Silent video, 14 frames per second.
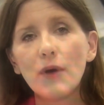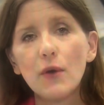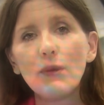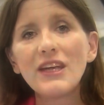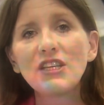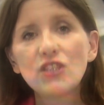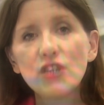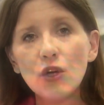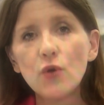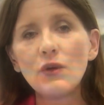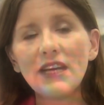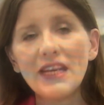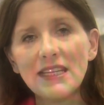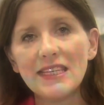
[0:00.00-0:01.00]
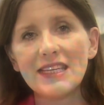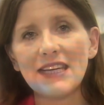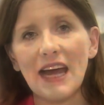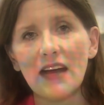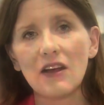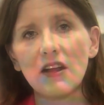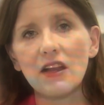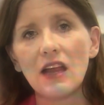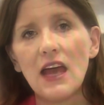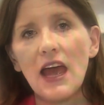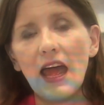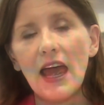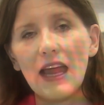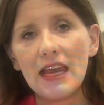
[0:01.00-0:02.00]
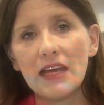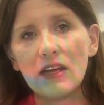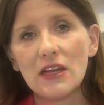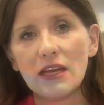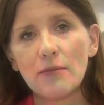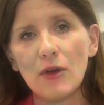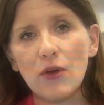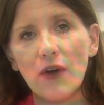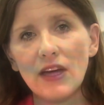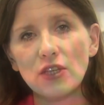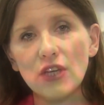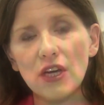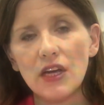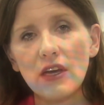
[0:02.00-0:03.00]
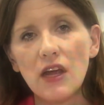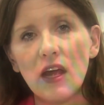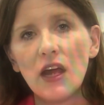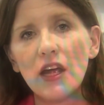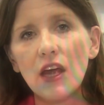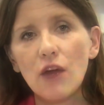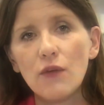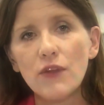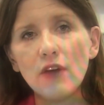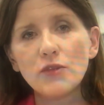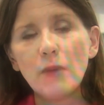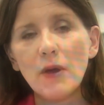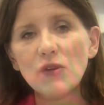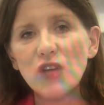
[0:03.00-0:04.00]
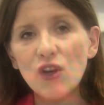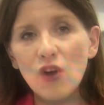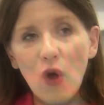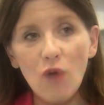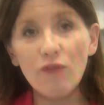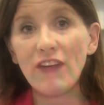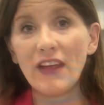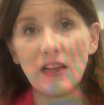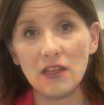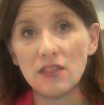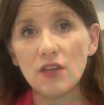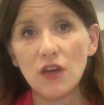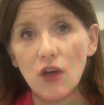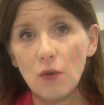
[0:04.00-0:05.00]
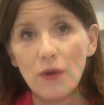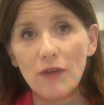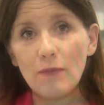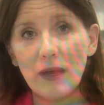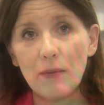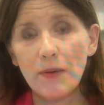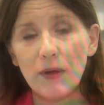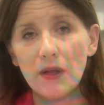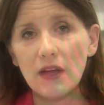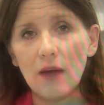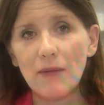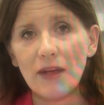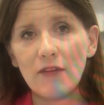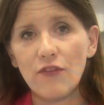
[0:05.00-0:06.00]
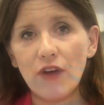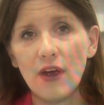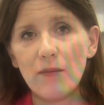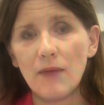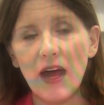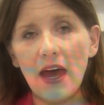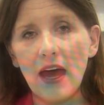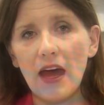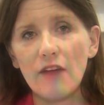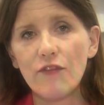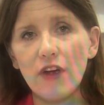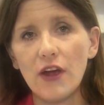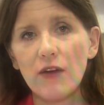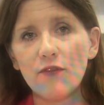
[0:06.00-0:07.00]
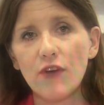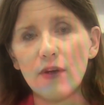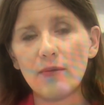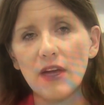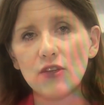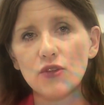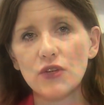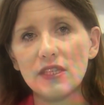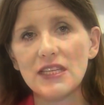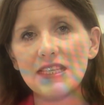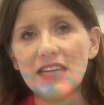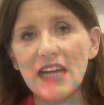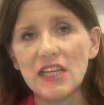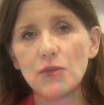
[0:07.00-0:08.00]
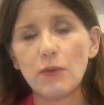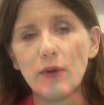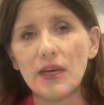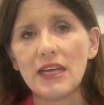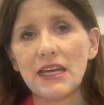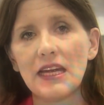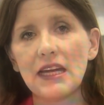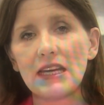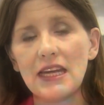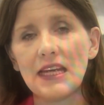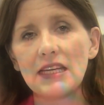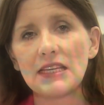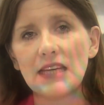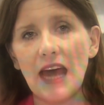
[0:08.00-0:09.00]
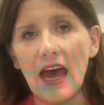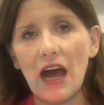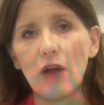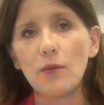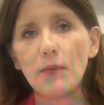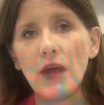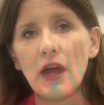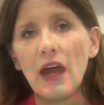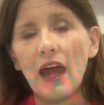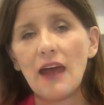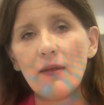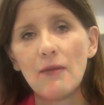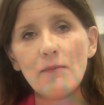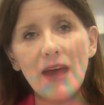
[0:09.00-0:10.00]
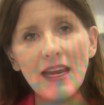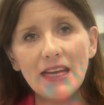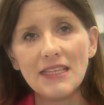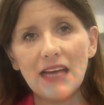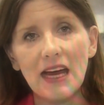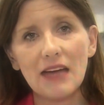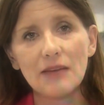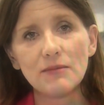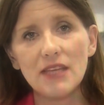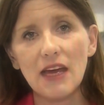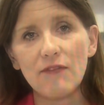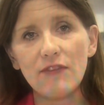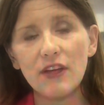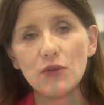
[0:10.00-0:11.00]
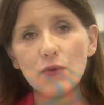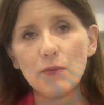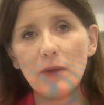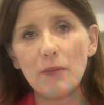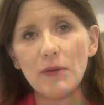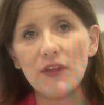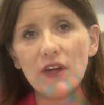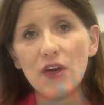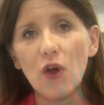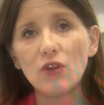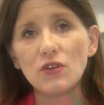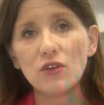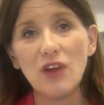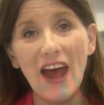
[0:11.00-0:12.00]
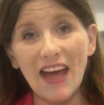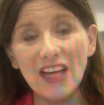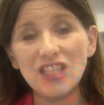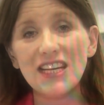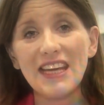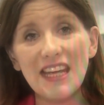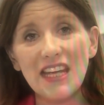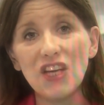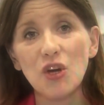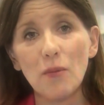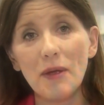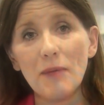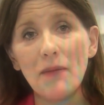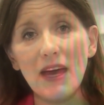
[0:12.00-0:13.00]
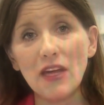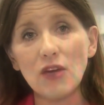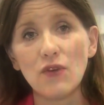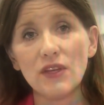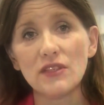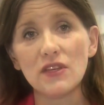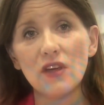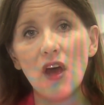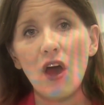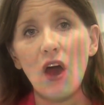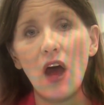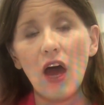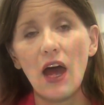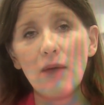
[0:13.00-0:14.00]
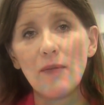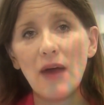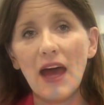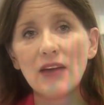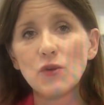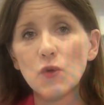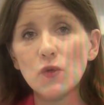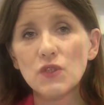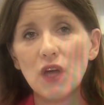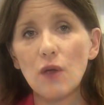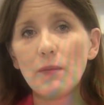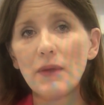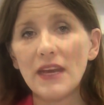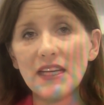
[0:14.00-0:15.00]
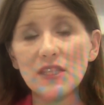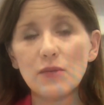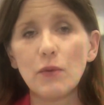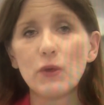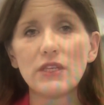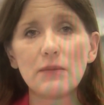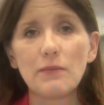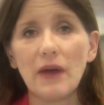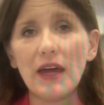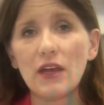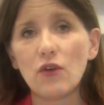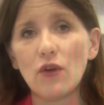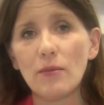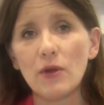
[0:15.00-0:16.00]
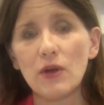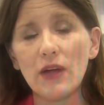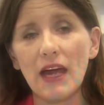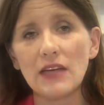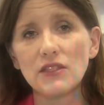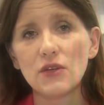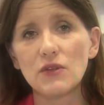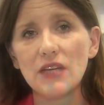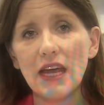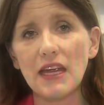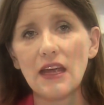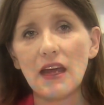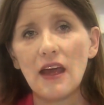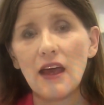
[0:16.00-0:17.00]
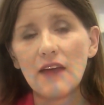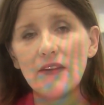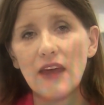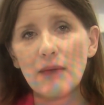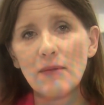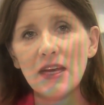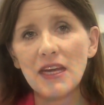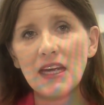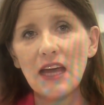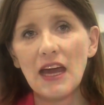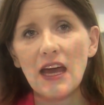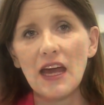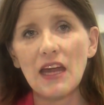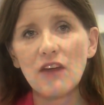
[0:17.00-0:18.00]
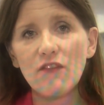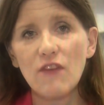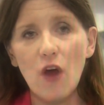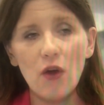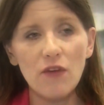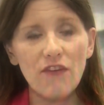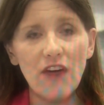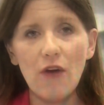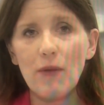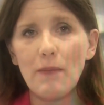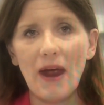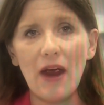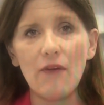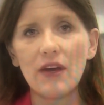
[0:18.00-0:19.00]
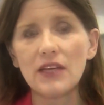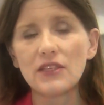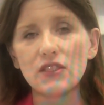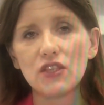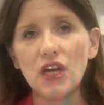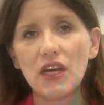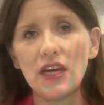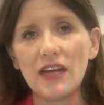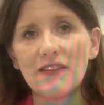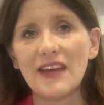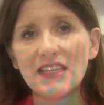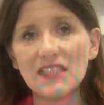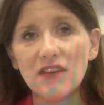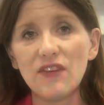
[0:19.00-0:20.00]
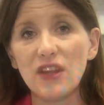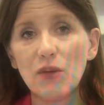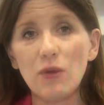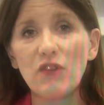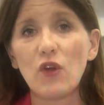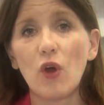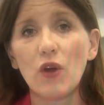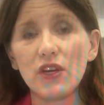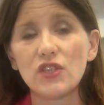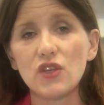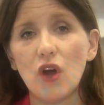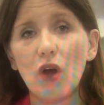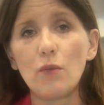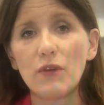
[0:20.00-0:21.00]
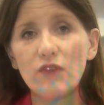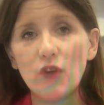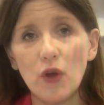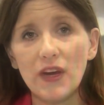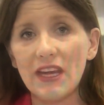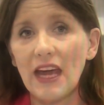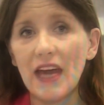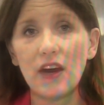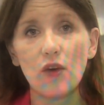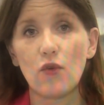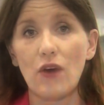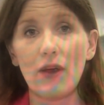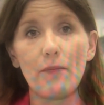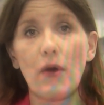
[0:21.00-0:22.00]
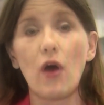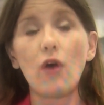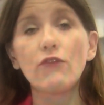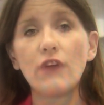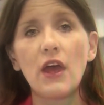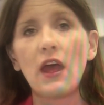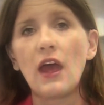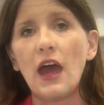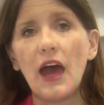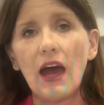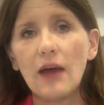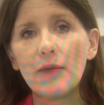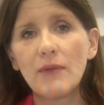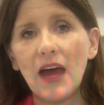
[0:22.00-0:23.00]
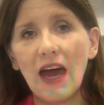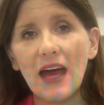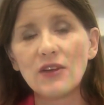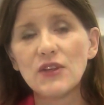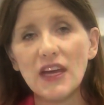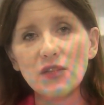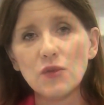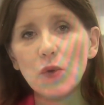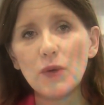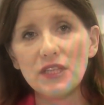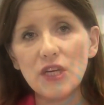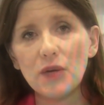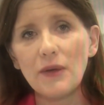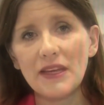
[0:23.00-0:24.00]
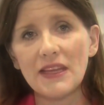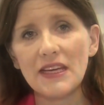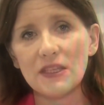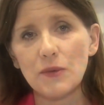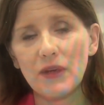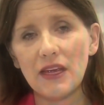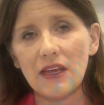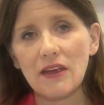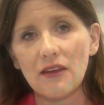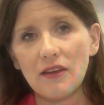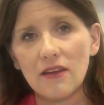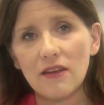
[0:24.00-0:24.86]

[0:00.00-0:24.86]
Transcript: But we do need to tackle illegal immigration. You know, those boats are not filled with people coming from countries that desperately need help. And many times they're filled with people that are actually economic migrants. And also been exploited by criminal gangs who take their money on a very perilous journey. That's something that we've got to stop. We've got to get a grip of. And that's what we're doing this week.